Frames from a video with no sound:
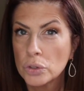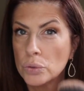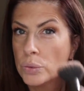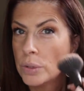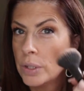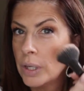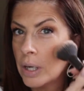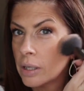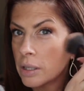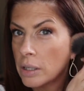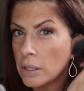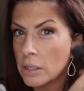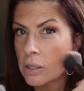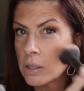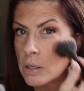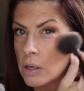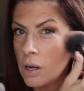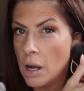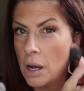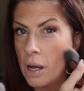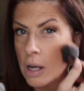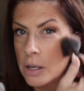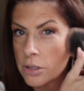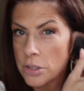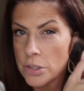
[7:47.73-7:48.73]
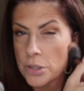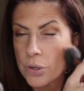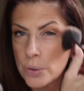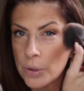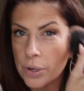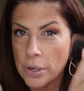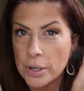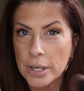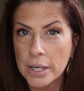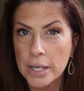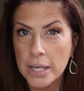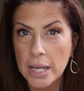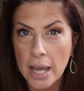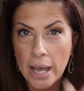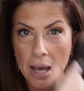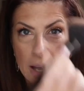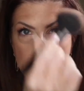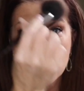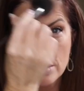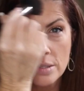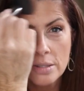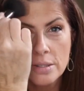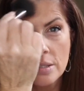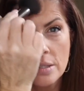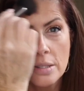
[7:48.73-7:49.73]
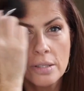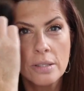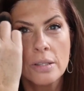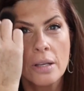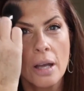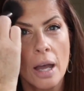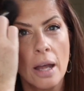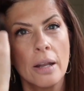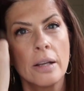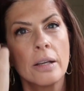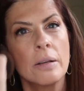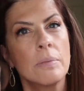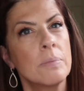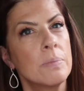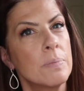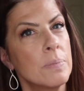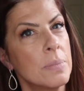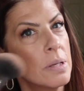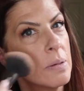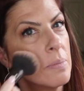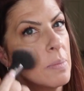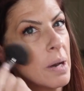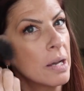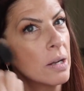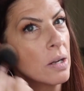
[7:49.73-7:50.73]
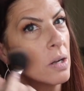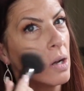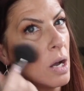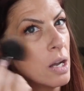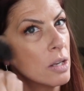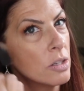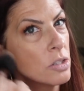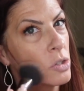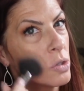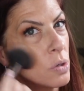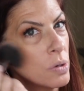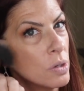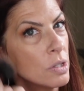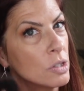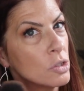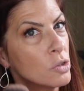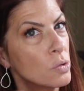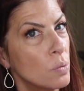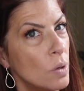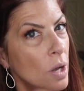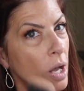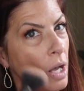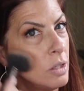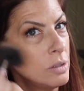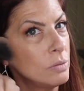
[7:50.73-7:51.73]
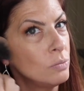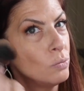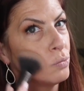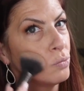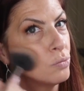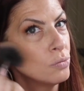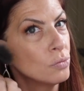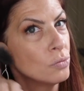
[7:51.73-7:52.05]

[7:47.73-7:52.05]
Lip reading: I'm not gonna contour today, so this is kind of be my contour as well.